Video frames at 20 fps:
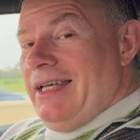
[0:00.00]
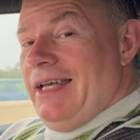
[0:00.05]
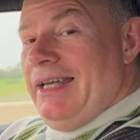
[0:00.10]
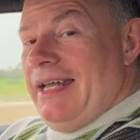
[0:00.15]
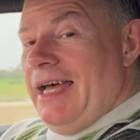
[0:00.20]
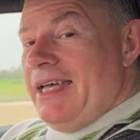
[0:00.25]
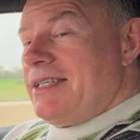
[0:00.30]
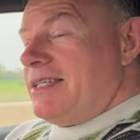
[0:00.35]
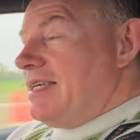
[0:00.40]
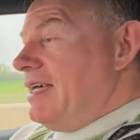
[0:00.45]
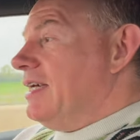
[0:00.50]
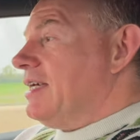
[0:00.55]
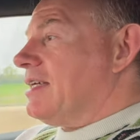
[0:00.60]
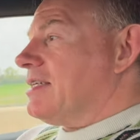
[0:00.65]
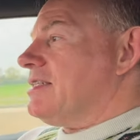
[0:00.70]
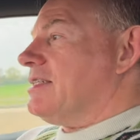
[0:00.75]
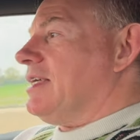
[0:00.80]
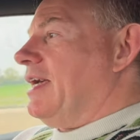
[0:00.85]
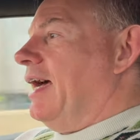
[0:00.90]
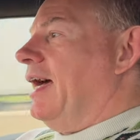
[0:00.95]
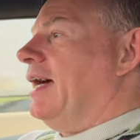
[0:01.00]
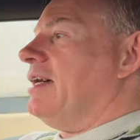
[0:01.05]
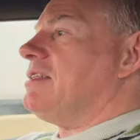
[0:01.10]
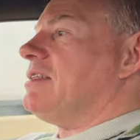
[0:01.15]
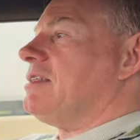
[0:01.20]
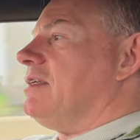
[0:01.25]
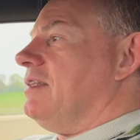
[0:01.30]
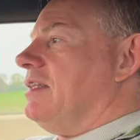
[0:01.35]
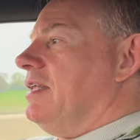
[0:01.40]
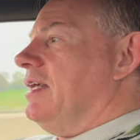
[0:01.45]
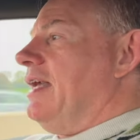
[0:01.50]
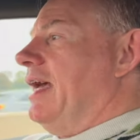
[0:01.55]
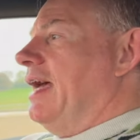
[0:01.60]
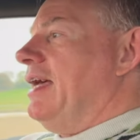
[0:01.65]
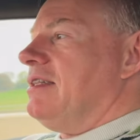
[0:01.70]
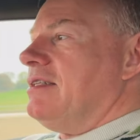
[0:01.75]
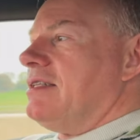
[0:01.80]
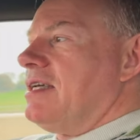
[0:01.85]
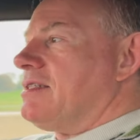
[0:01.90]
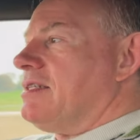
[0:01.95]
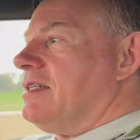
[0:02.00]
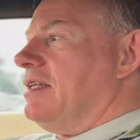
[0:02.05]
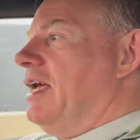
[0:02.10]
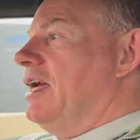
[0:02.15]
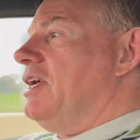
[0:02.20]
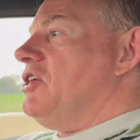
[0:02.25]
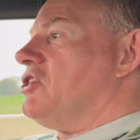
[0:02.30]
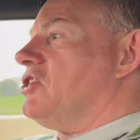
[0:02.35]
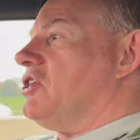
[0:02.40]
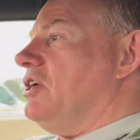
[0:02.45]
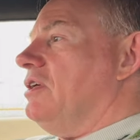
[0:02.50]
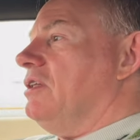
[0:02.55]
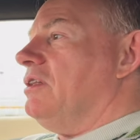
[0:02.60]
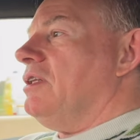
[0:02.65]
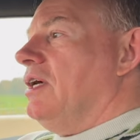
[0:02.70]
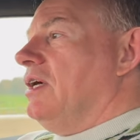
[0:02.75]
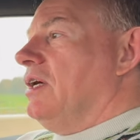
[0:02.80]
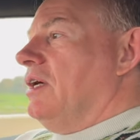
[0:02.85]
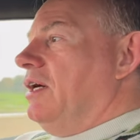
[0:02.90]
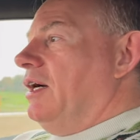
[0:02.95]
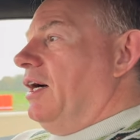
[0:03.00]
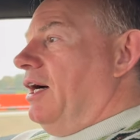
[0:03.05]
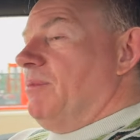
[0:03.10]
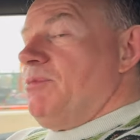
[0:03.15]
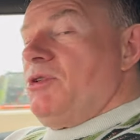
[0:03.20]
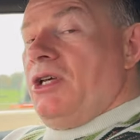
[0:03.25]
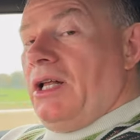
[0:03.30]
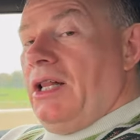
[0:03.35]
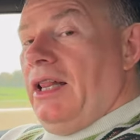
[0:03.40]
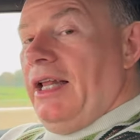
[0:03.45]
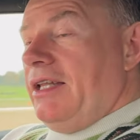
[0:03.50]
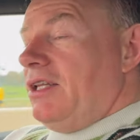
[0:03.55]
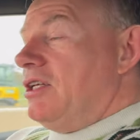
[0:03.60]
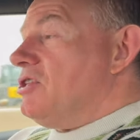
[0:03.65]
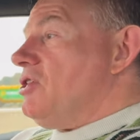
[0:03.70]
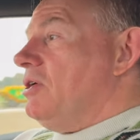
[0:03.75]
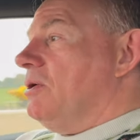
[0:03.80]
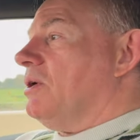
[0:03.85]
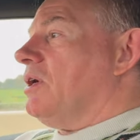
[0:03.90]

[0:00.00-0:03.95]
in Essex at the end destination to collect the two